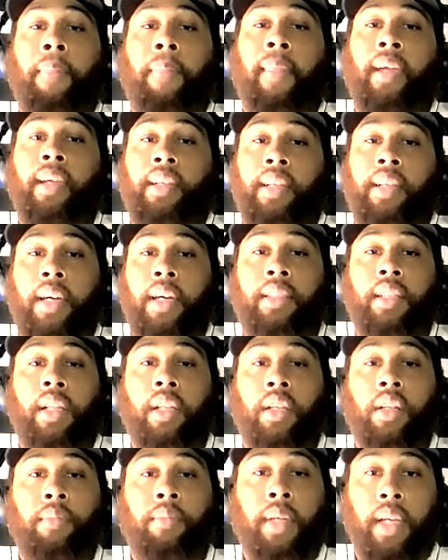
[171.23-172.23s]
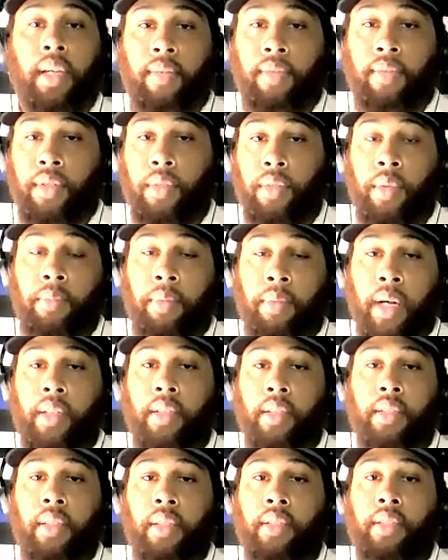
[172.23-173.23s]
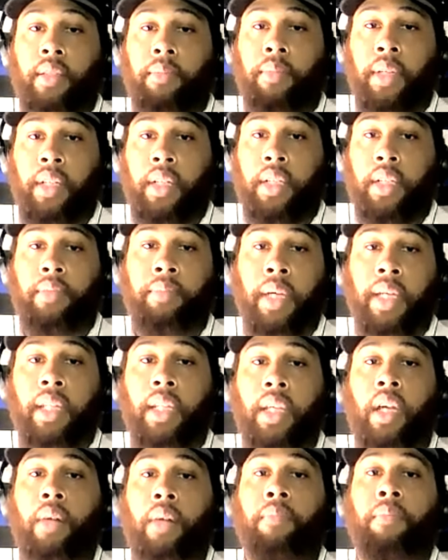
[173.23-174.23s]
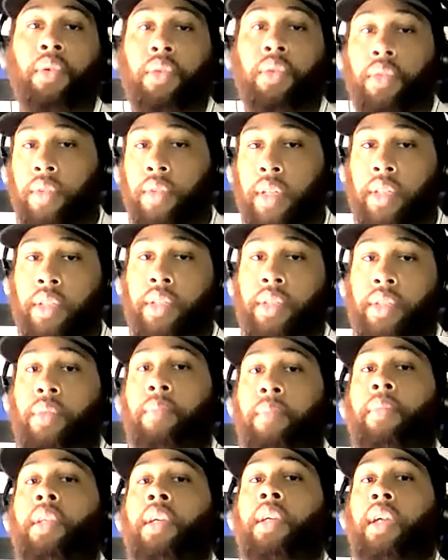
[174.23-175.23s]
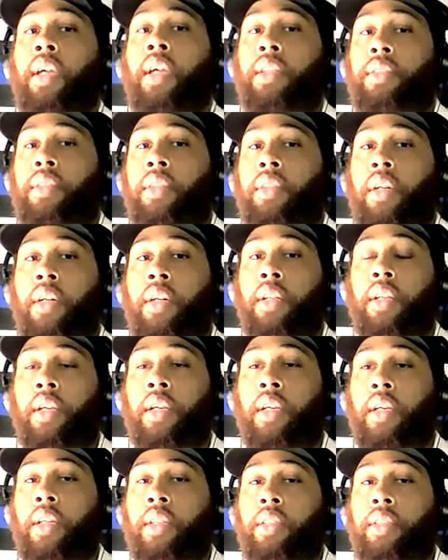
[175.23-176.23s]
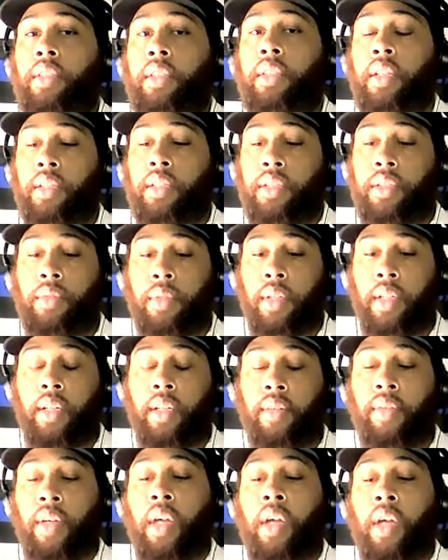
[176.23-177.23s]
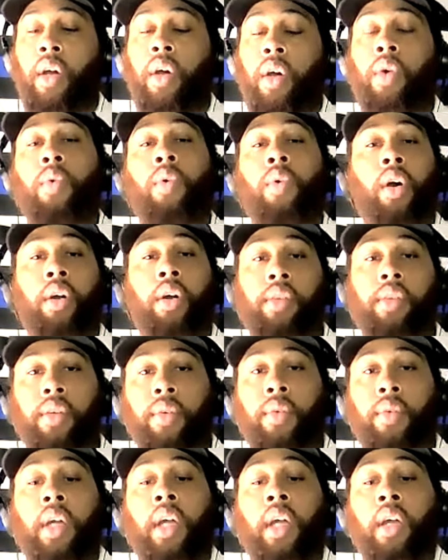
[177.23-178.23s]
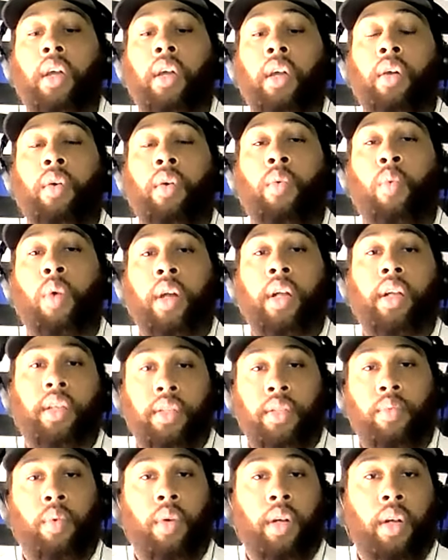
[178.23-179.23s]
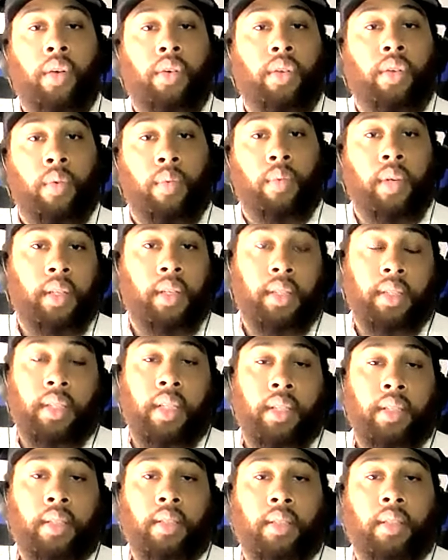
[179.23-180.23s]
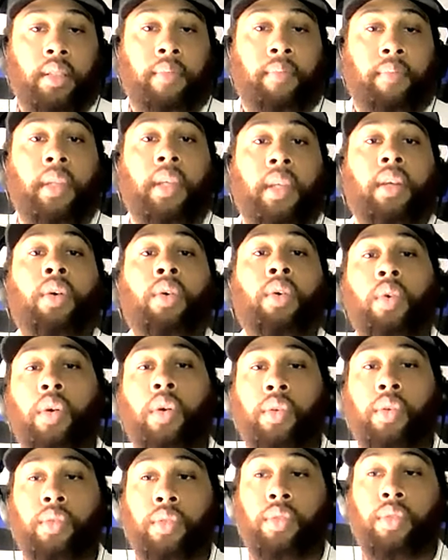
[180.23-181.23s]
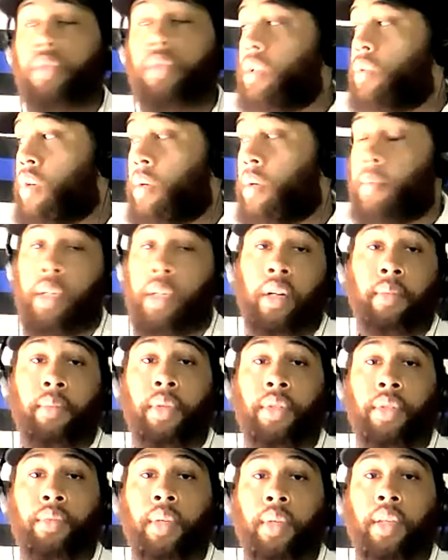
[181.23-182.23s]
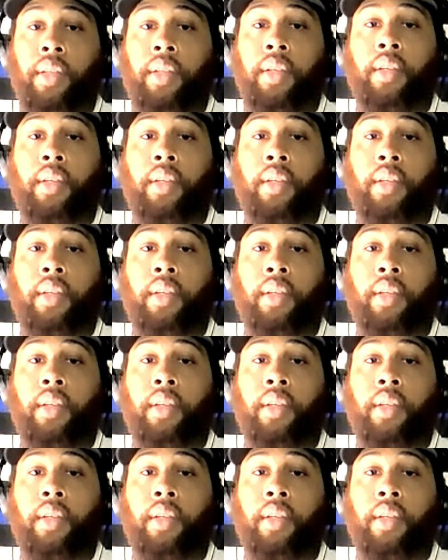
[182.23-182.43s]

It does a little bit have to do with politics, but it's mainly a moral issue. It's an issue of, who are you? What are your real intentions? Who are you truly rubbing elbows with?